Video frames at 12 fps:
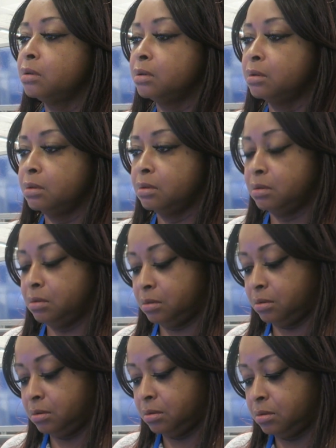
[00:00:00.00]

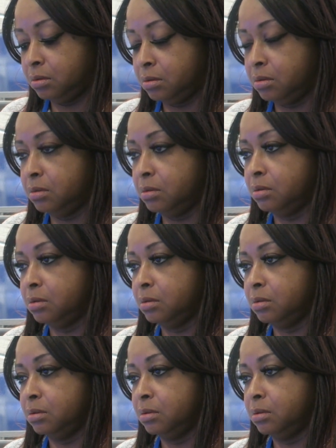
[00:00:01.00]

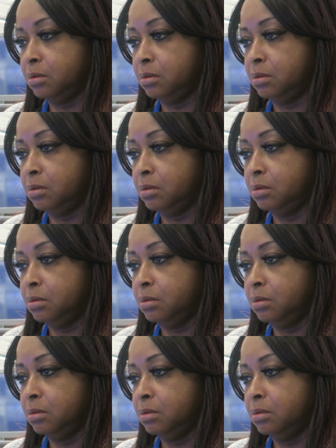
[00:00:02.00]

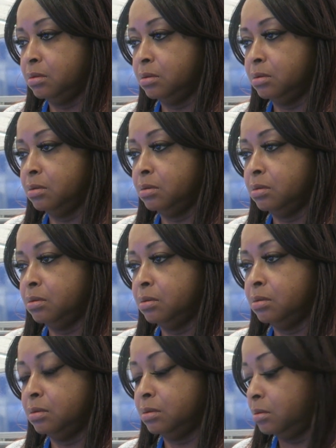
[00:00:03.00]

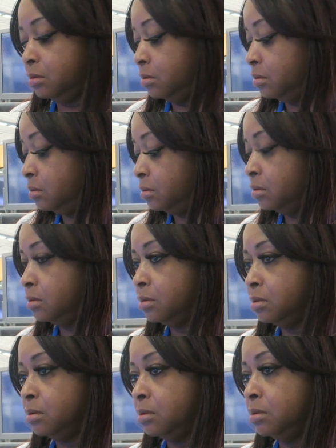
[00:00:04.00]

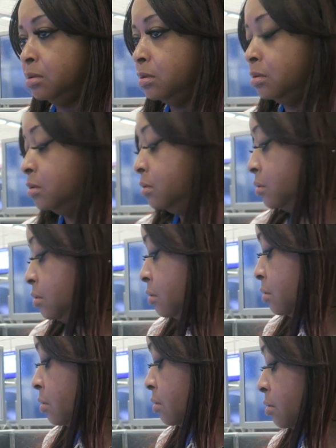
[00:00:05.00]

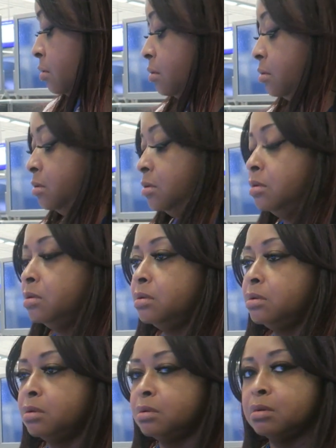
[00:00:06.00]

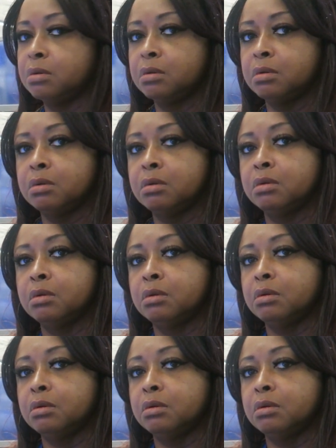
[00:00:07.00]
Nobody speaks.